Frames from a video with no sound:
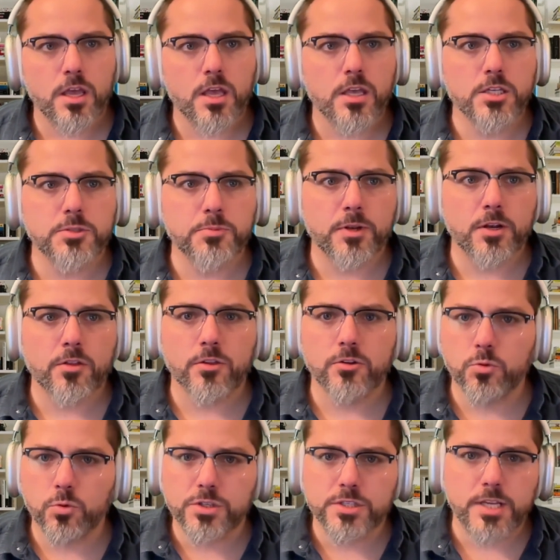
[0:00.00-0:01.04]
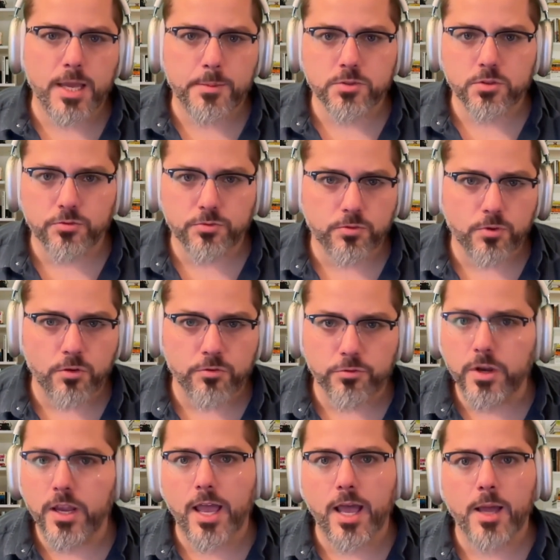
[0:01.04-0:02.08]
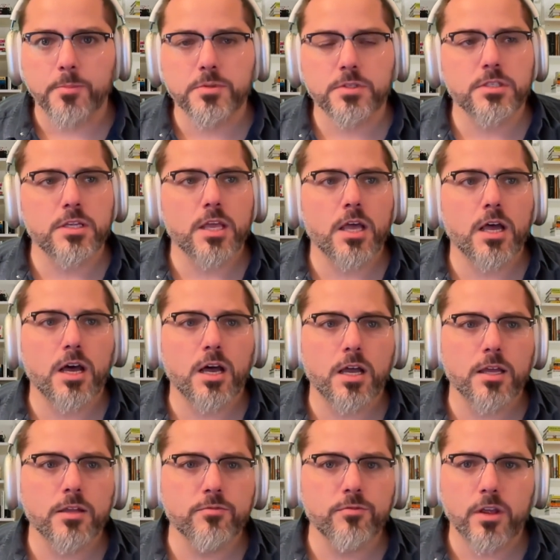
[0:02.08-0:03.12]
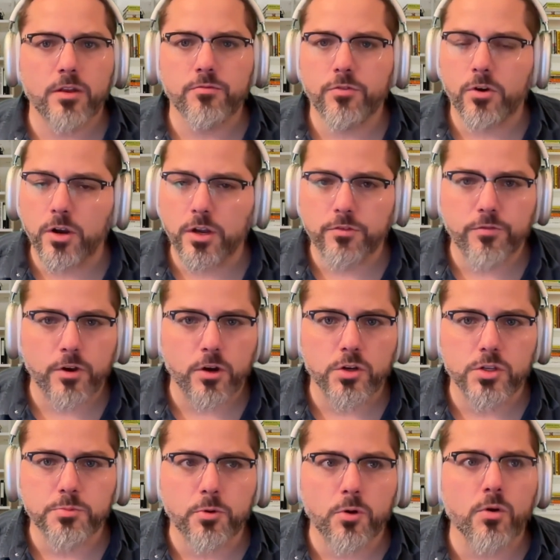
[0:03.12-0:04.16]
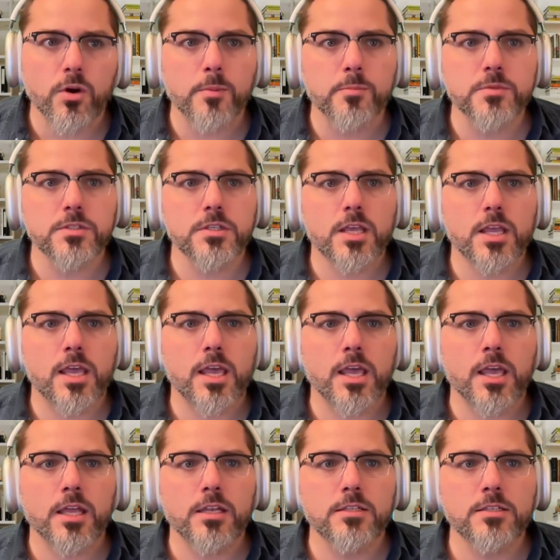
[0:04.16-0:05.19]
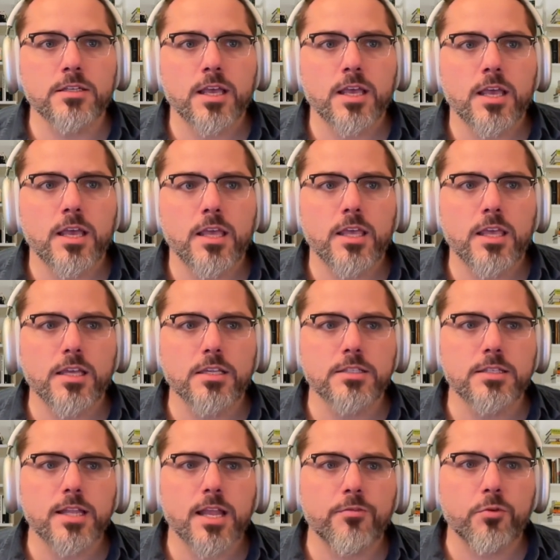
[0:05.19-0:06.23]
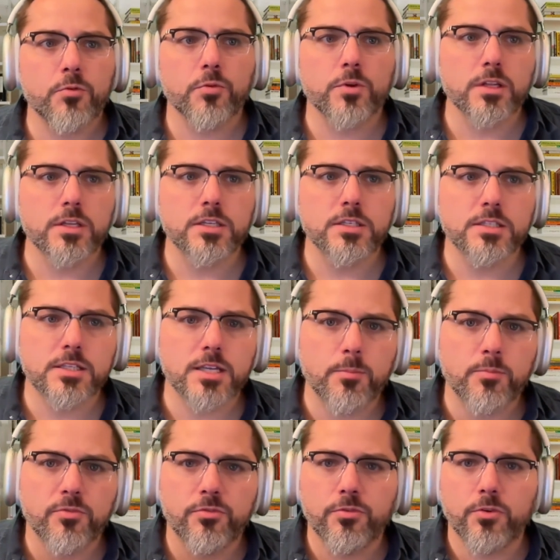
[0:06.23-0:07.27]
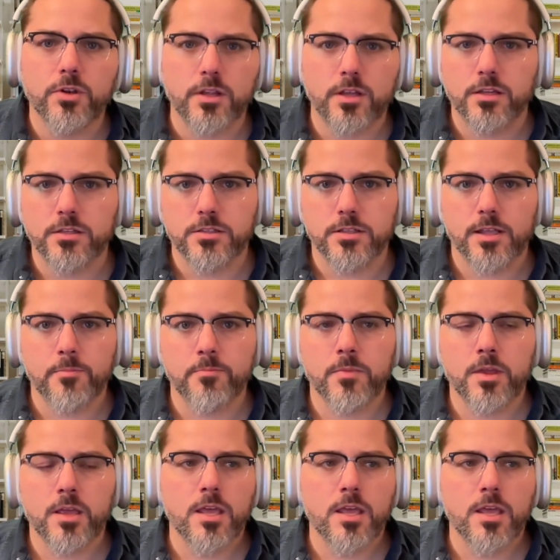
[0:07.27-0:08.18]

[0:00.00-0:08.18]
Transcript: He's been on the doorsteps of, of rehabs uh, and, and very, various programs, and he has never really stepped foot into them.